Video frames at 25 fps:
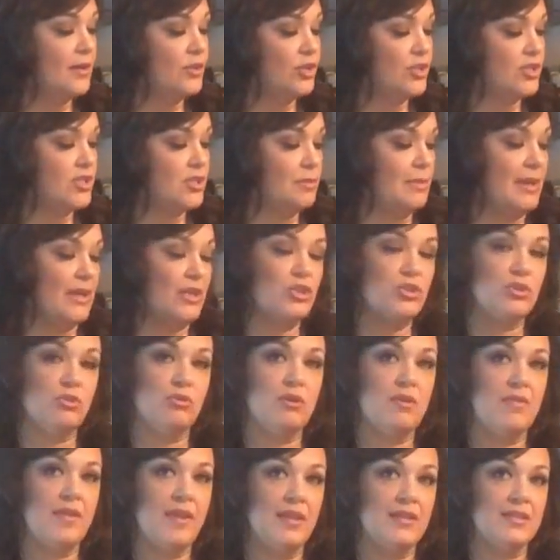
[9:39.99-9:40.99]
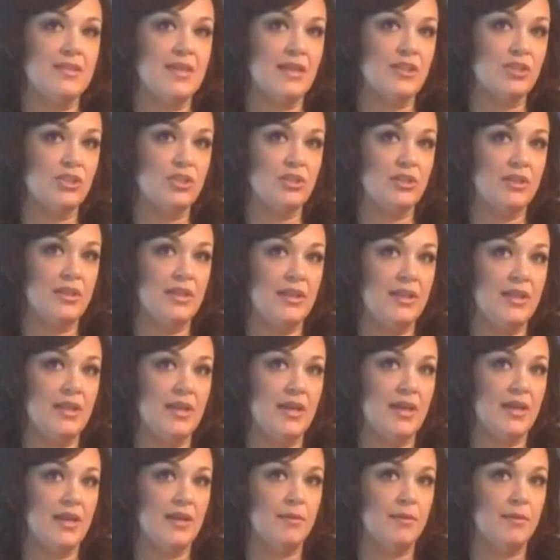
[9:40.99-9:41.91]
just to make sure that it's actually